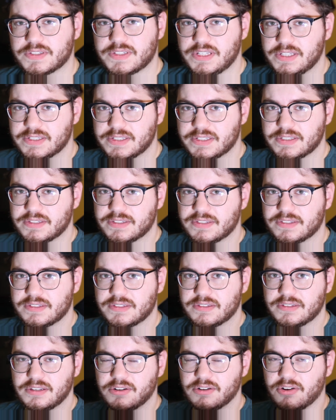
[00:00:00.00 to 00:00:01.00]
seasons
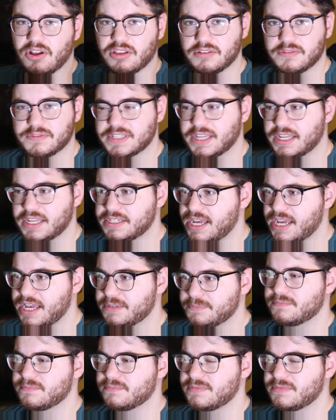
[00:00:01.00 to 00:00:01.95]
in all of Sentai.